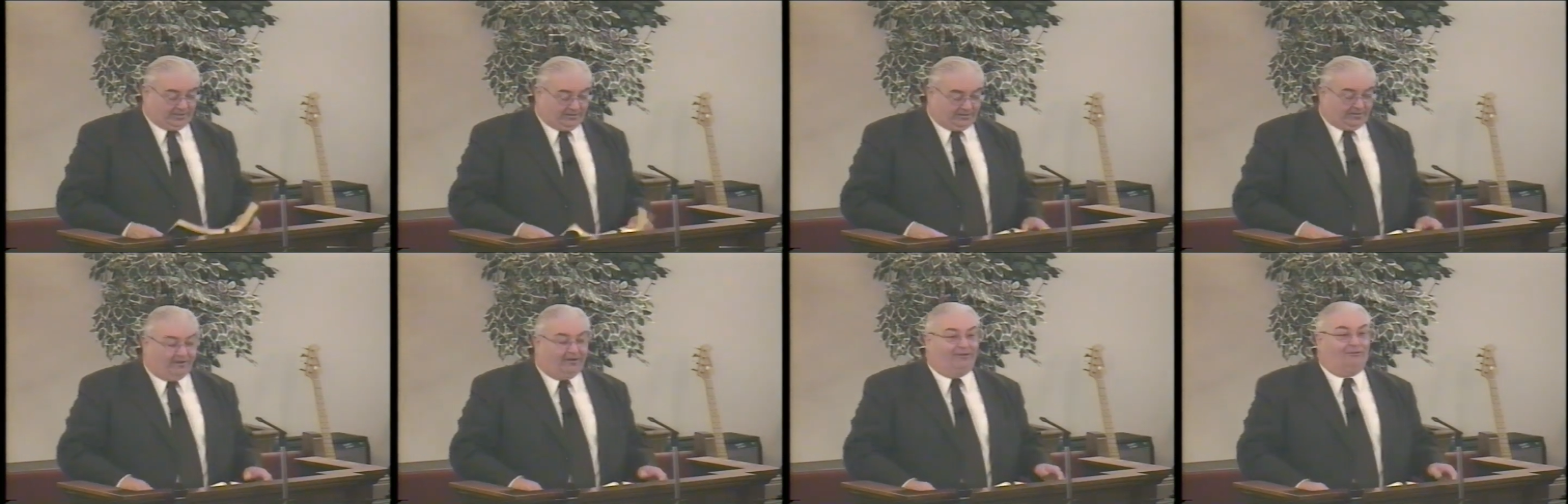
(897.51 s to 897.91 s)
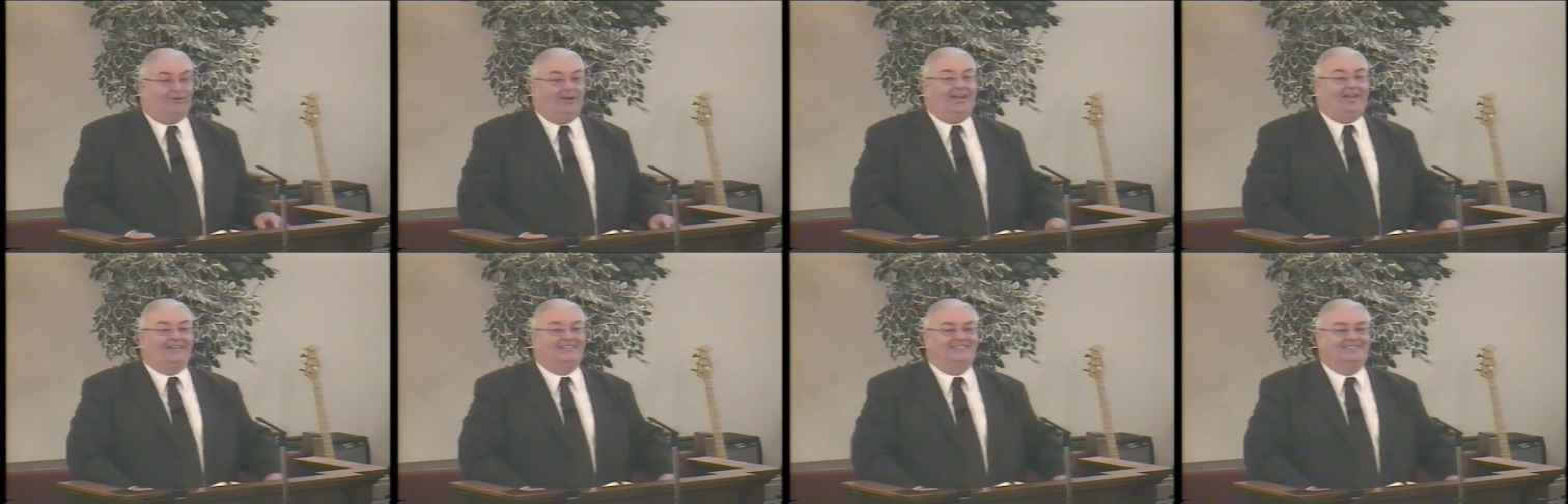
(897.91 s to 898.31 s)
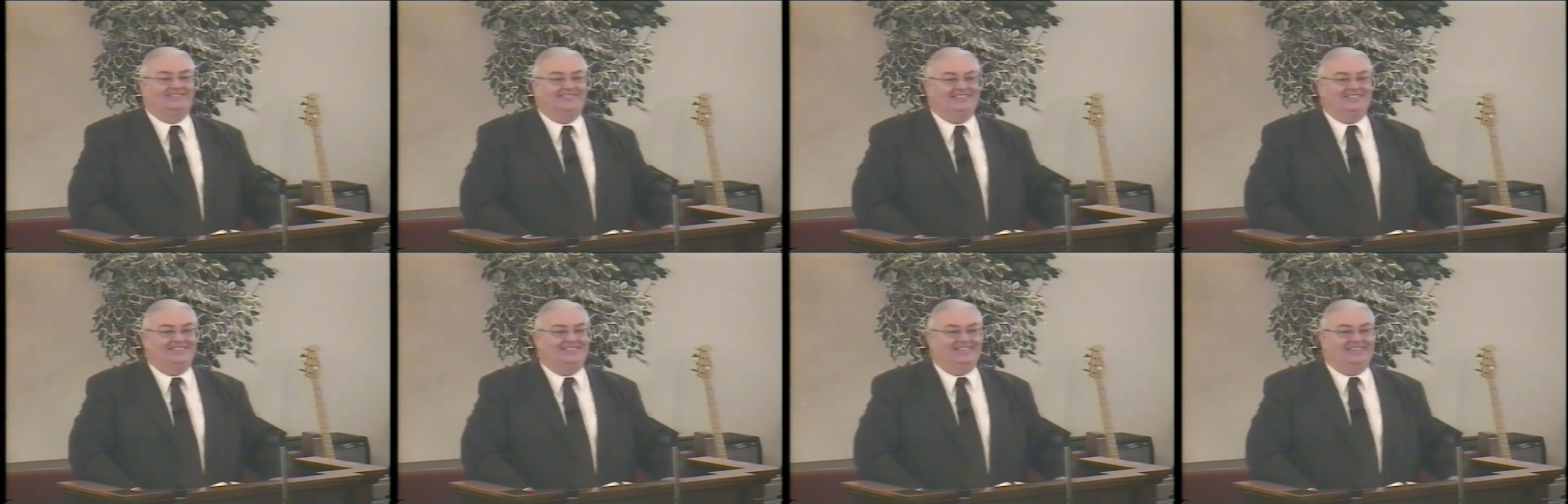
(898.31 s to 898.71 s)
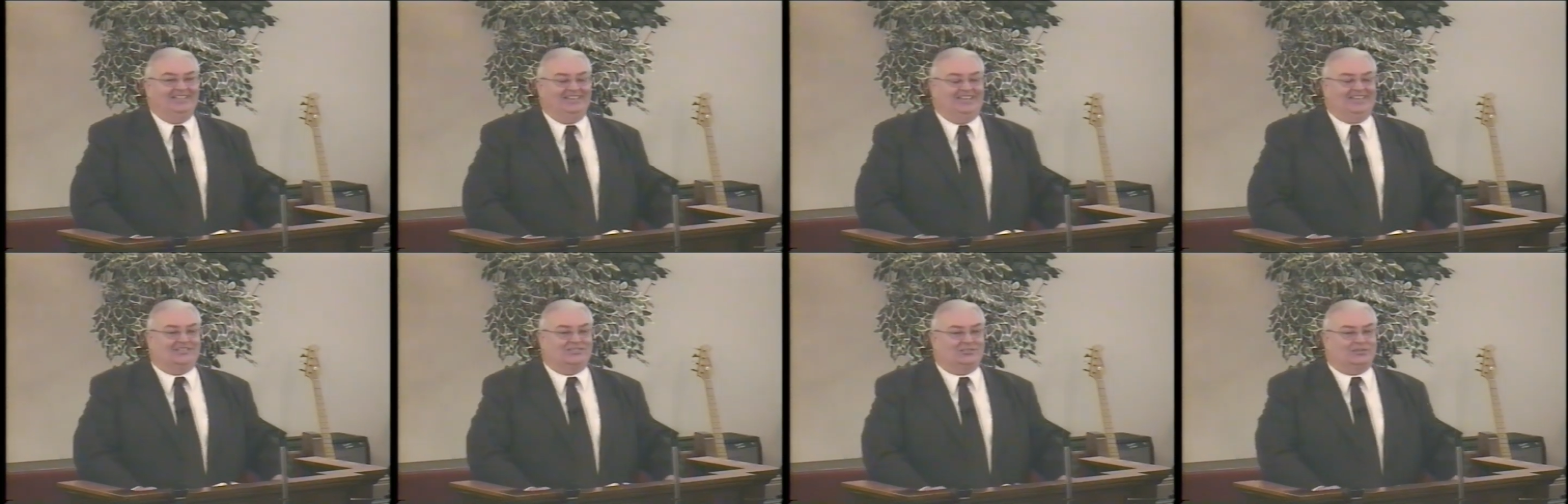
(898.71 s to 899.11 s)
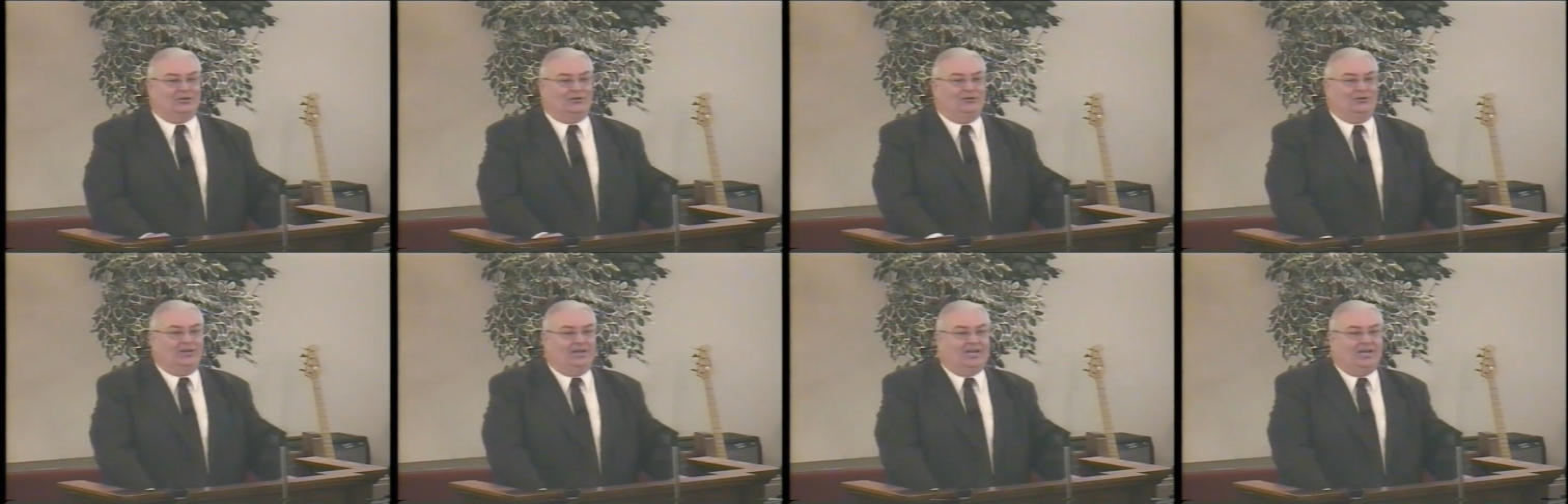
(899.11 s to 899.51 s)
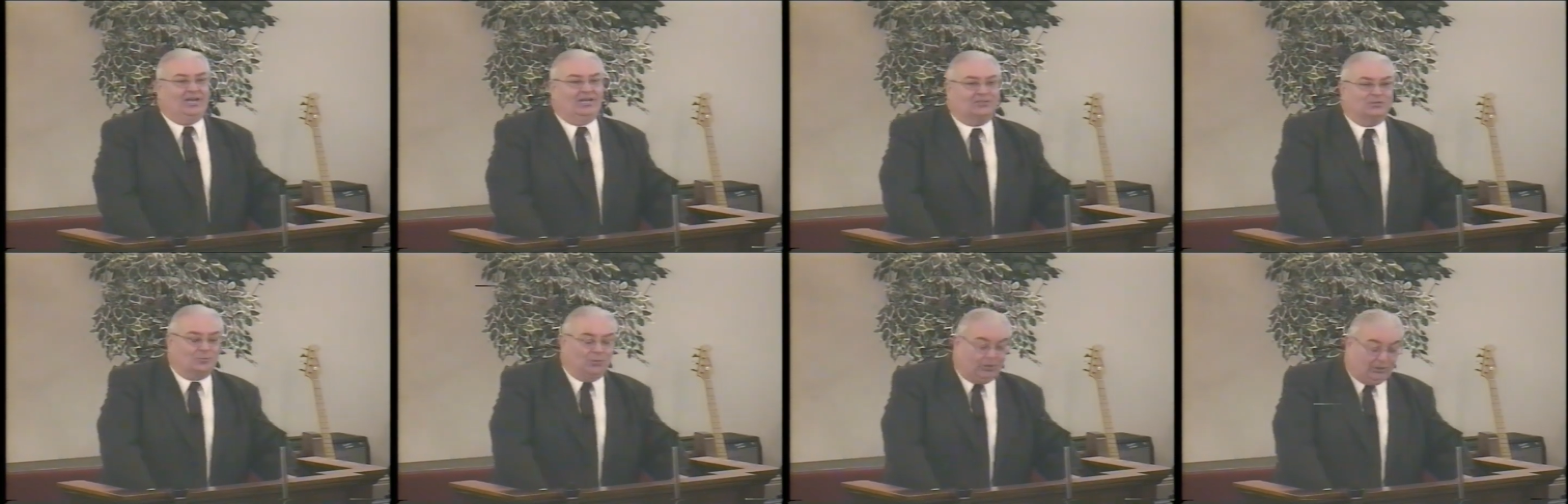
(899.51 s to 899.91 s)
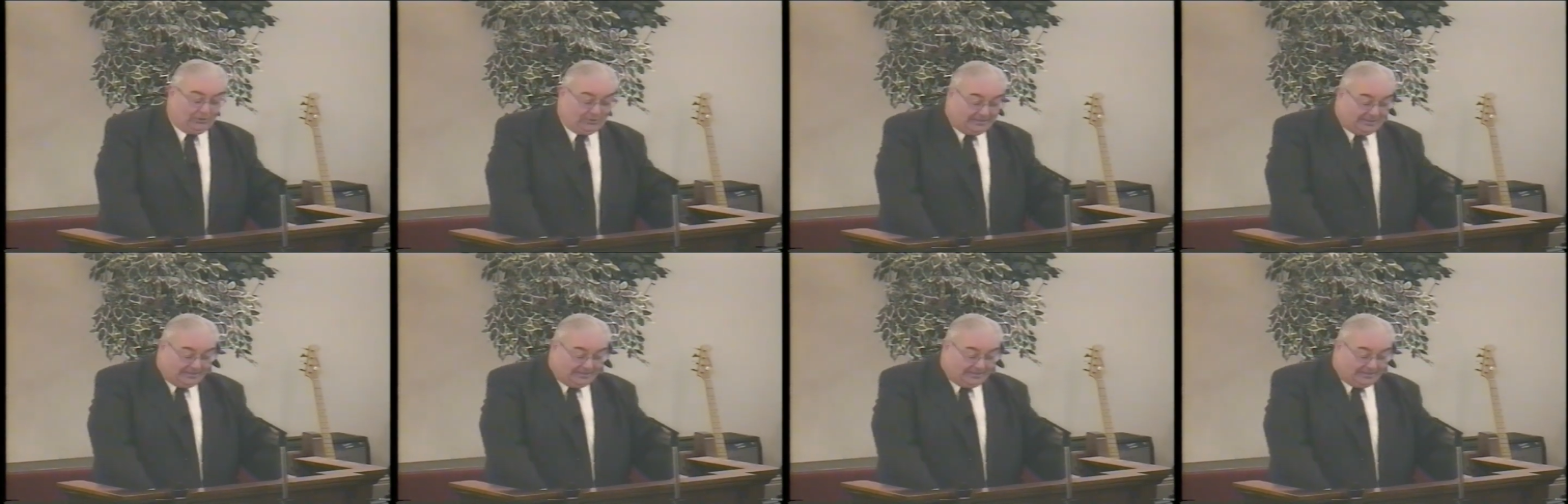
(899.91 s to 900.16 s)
All right. Let's turn to God's Word